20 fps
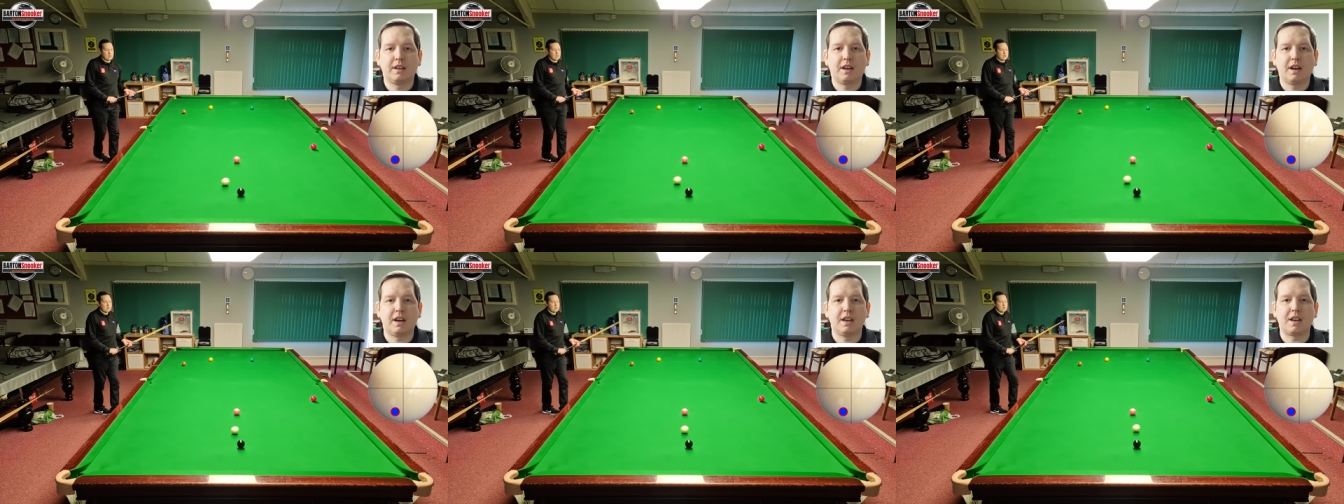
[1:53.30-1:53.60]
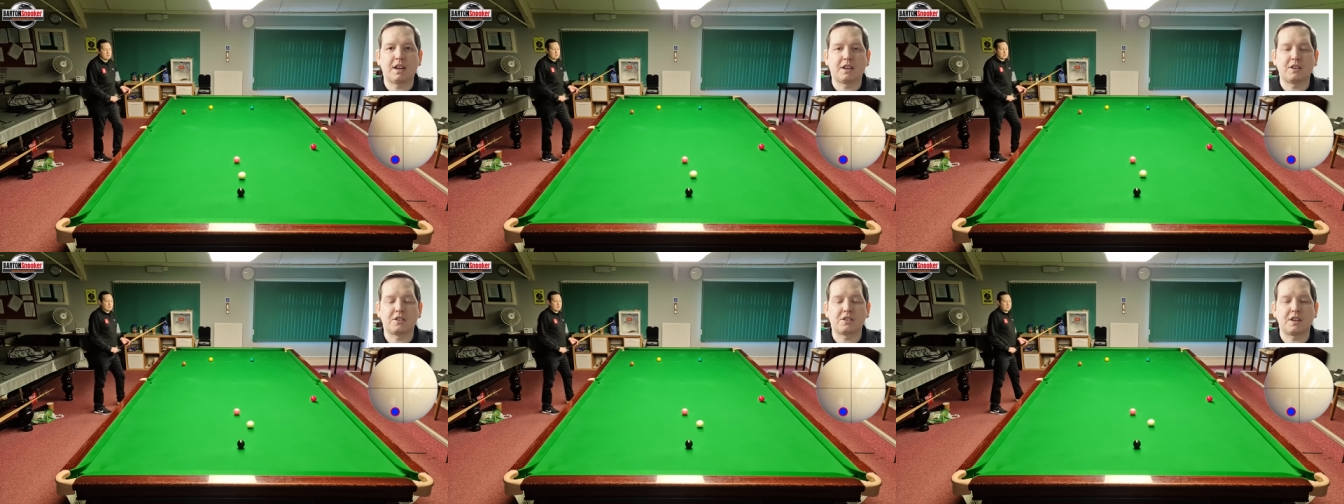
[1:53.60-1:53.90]
and you
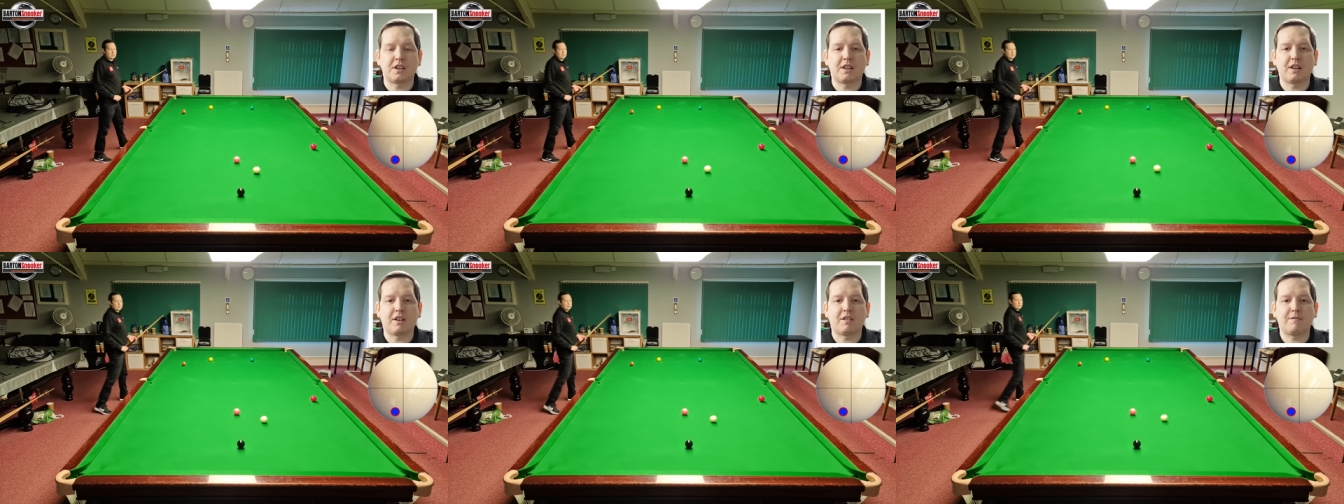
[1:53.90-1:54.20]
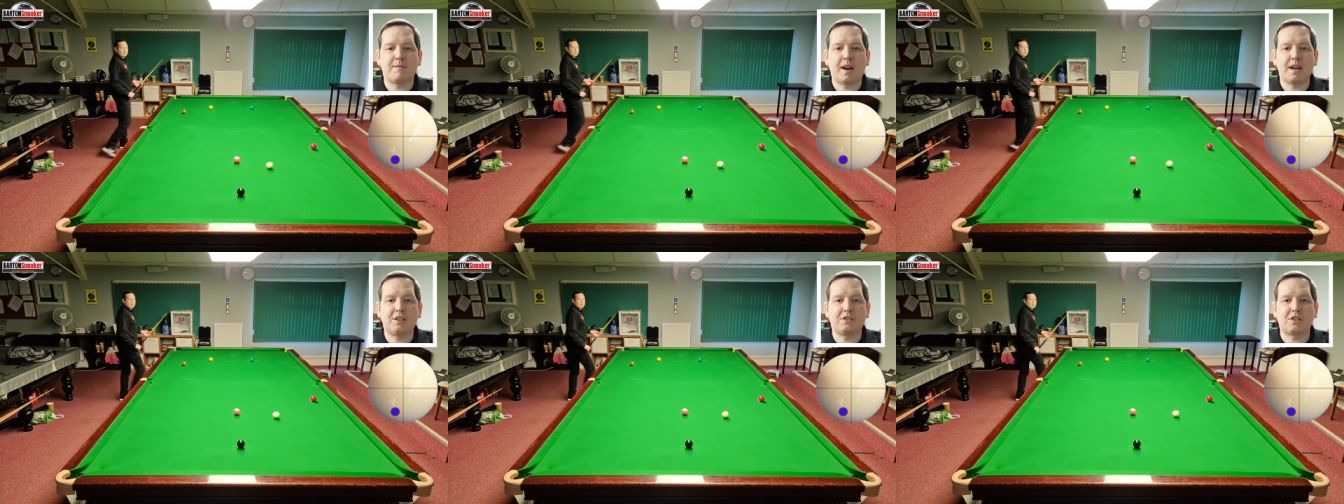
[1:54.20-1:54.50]
can see that I've
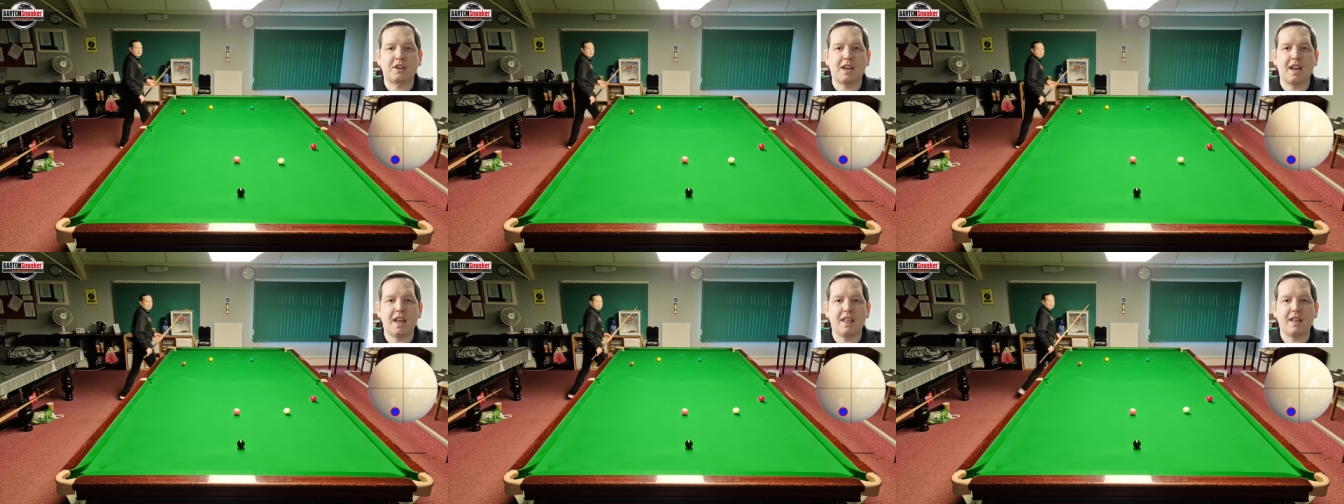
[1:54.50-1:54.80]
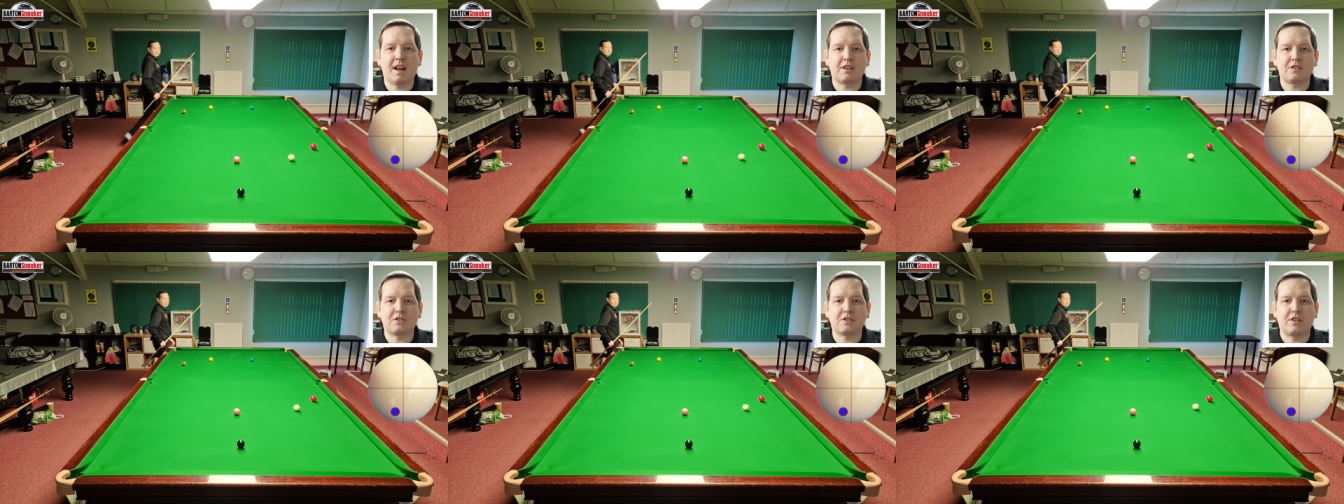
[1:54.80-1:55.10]
managed to get
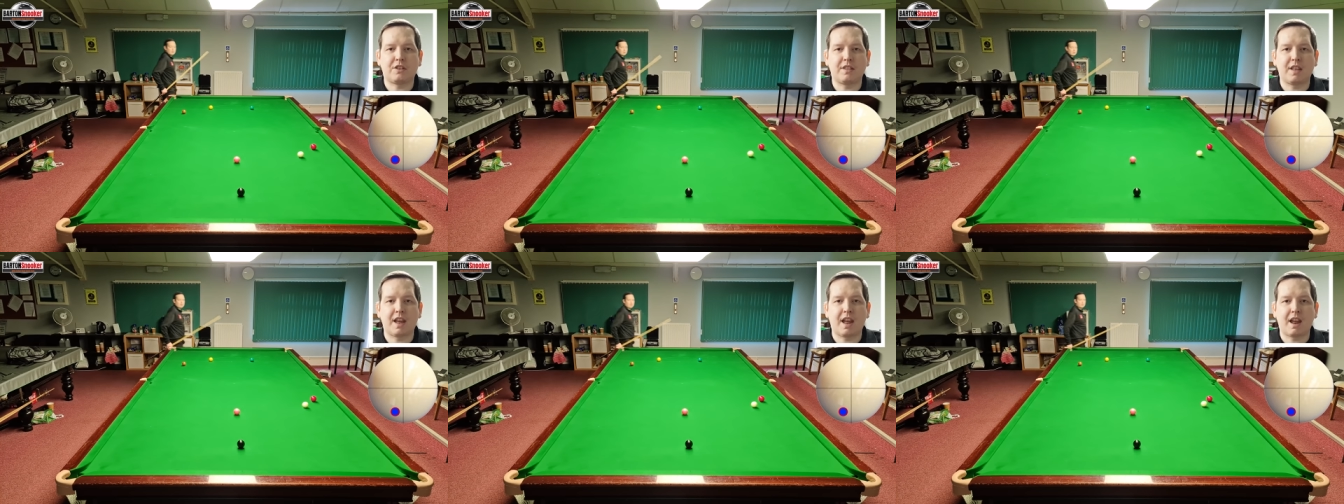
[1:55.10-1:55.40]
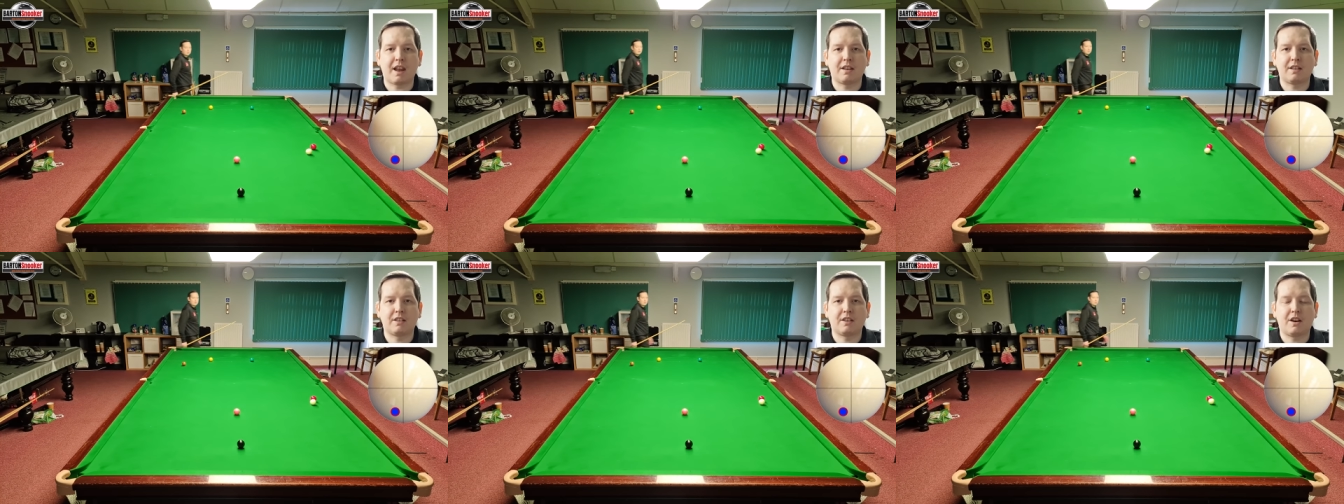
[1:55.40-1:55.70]
that shot there
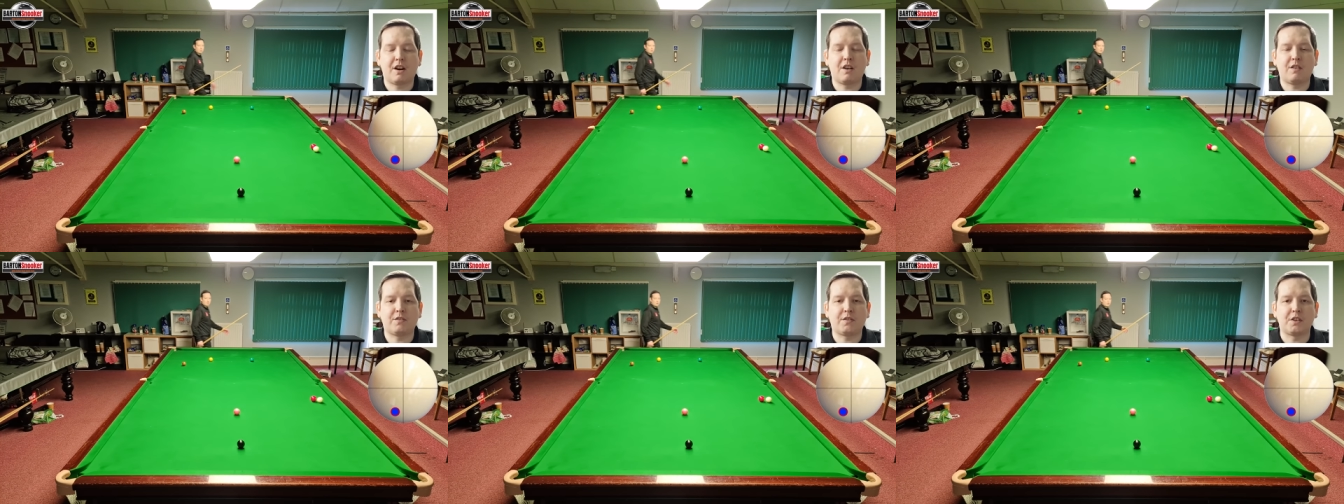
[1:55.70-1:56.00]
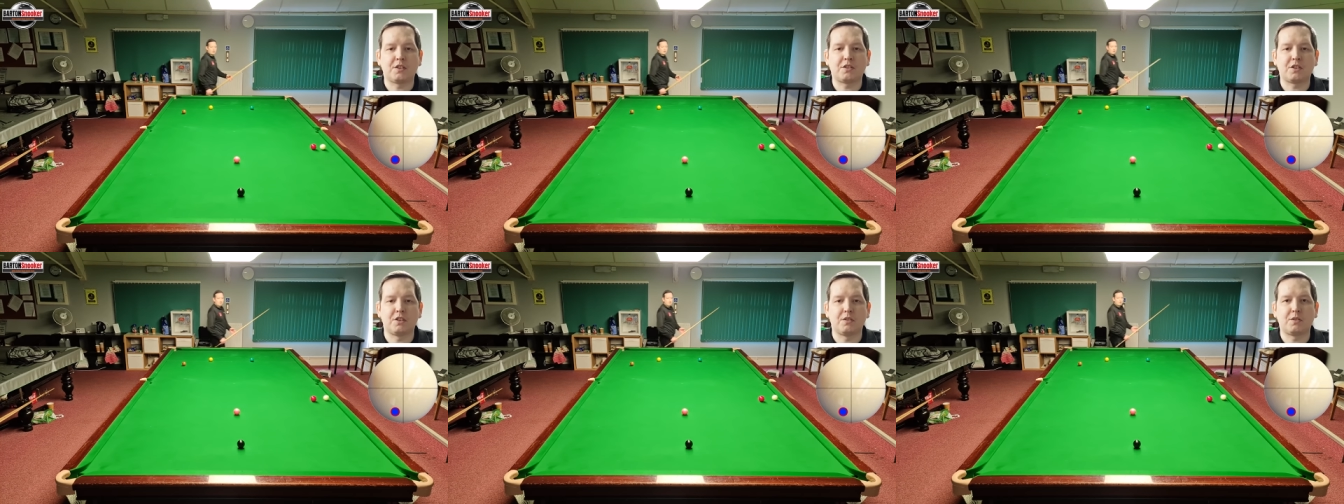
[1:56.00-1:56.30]
off the
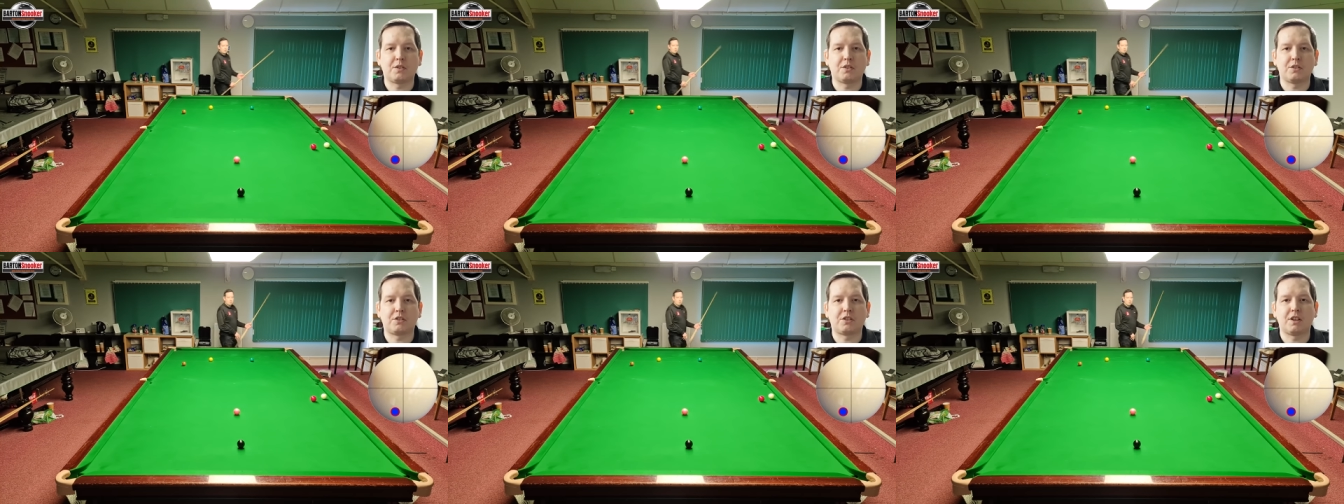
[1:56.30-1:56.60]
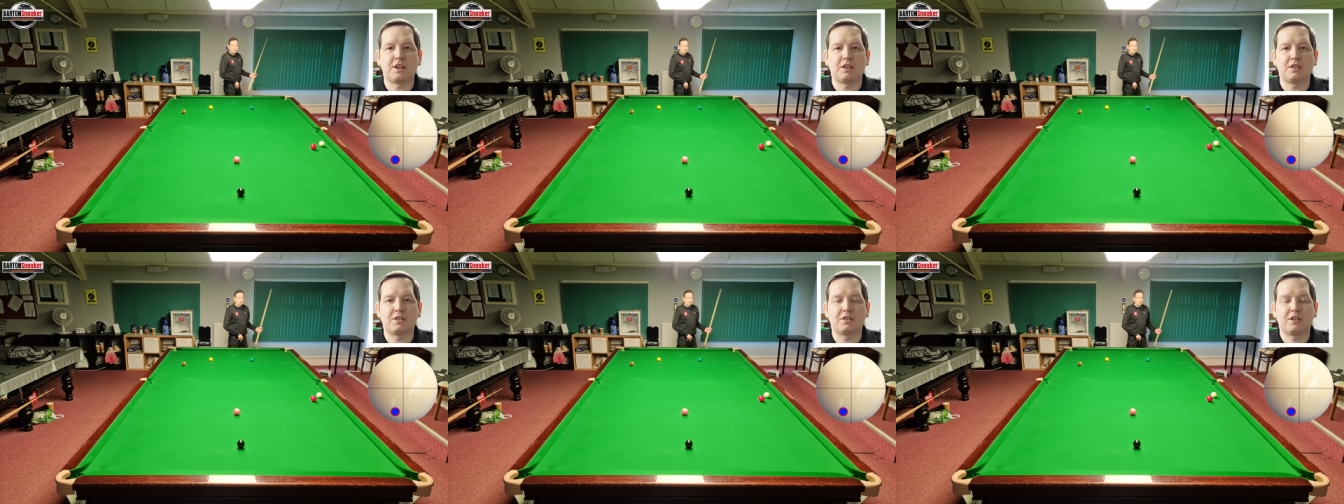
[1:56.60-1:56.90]
2
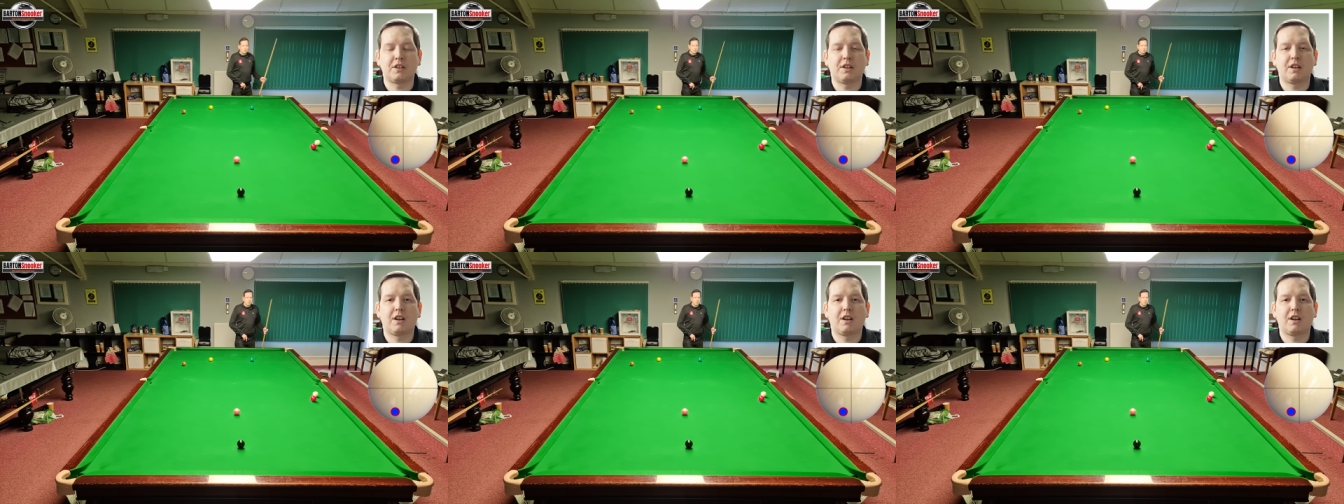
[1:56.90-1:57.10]
cushions,